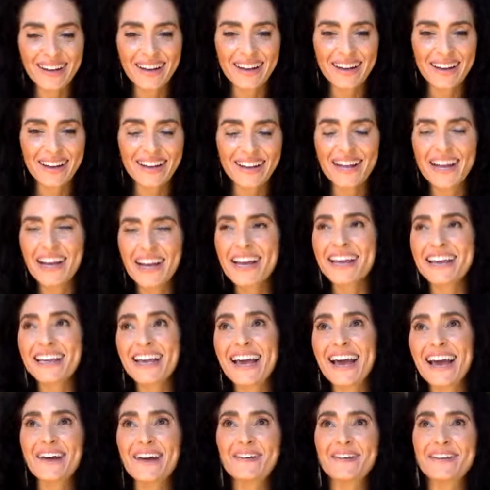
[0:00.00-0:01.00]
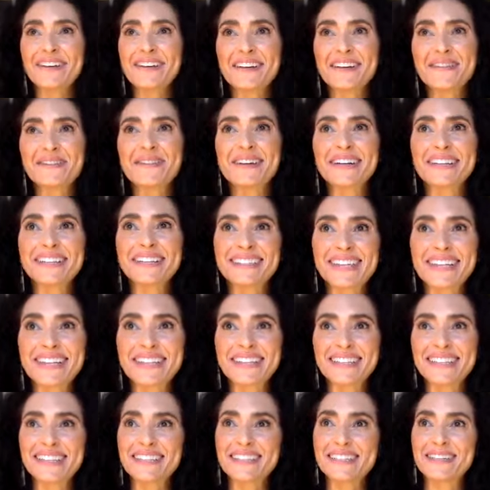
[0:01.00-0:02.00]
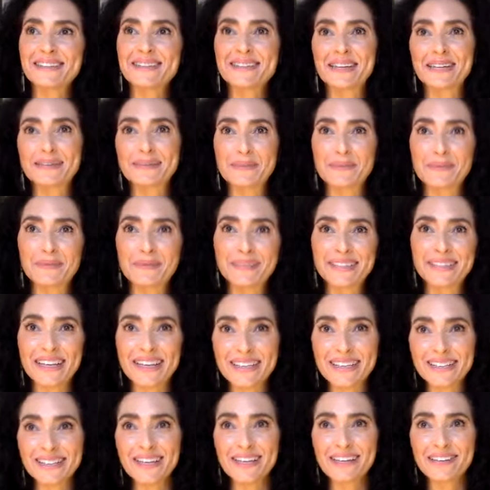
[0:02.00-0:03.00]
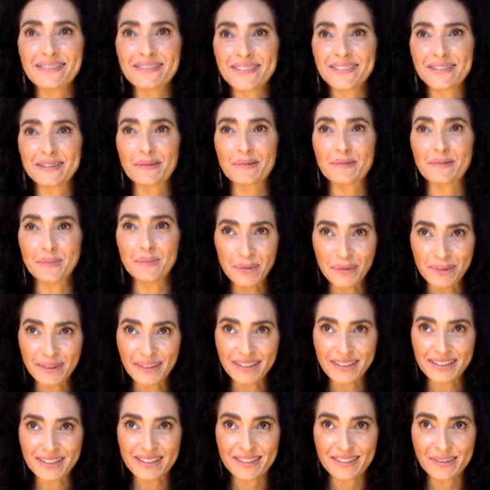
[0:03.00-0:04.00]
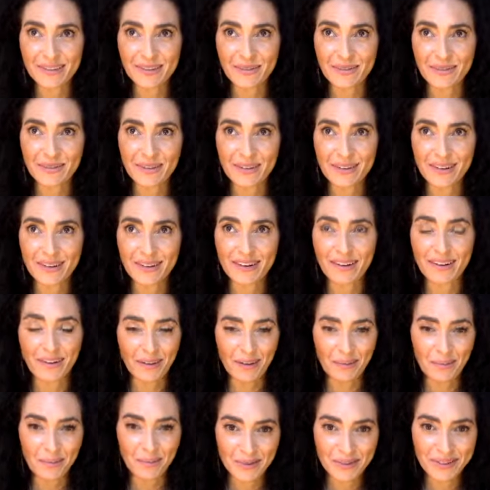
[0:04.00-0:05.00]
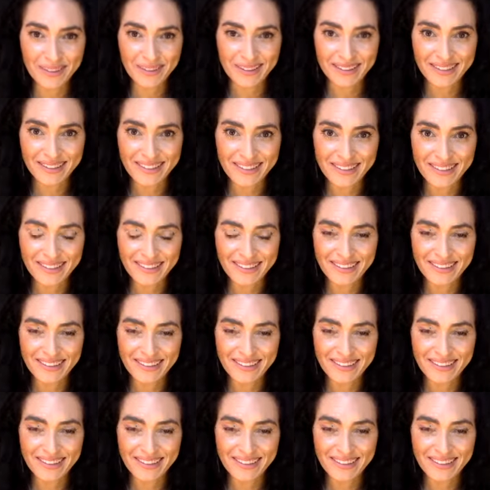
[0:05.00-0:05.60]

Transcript: Right, yeah. Or another way of saying it that sometimes people say is, "None of us are Buddhists. We are all Buddhas."